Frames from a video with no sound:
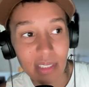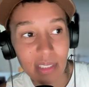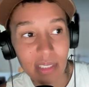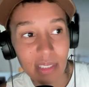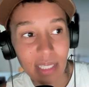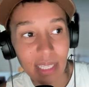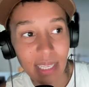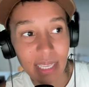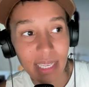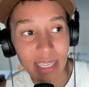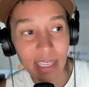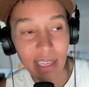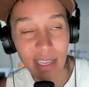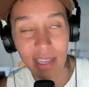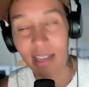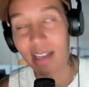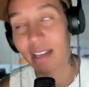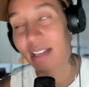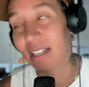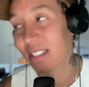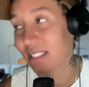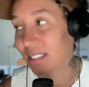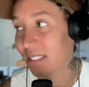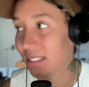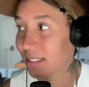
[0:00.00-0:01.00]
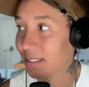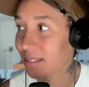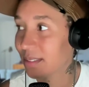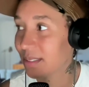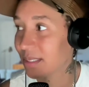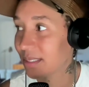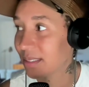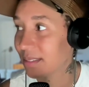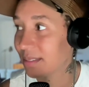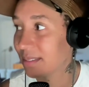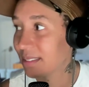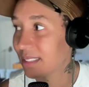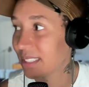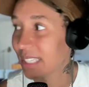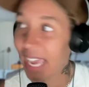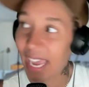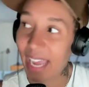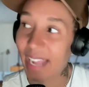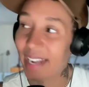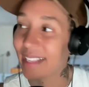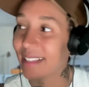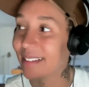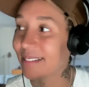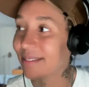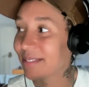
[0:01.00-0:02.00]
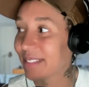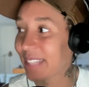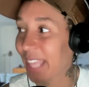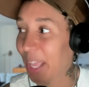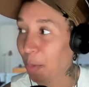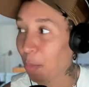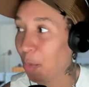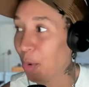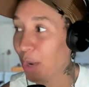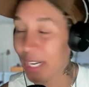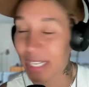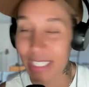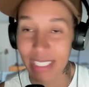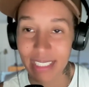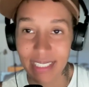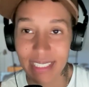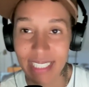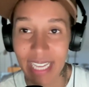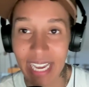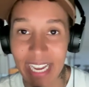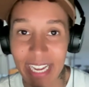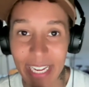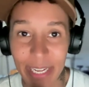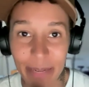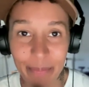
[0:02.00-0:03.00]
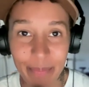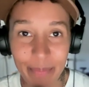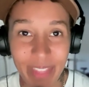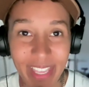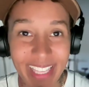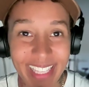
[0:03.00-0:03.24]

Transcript: is like she got it. They won this time.